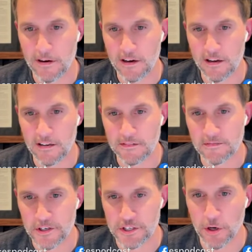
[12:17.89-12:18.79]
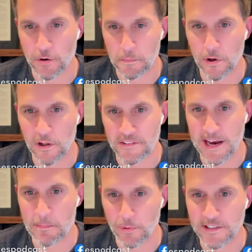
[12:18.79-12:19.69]
on the totem pole at
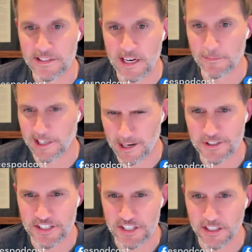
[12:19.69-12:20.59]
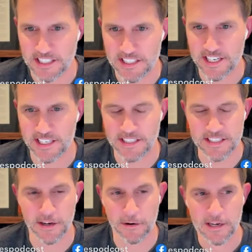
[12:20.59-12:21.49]
that point in time like i was his youngest kid
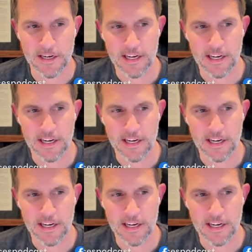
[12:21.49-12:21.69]
so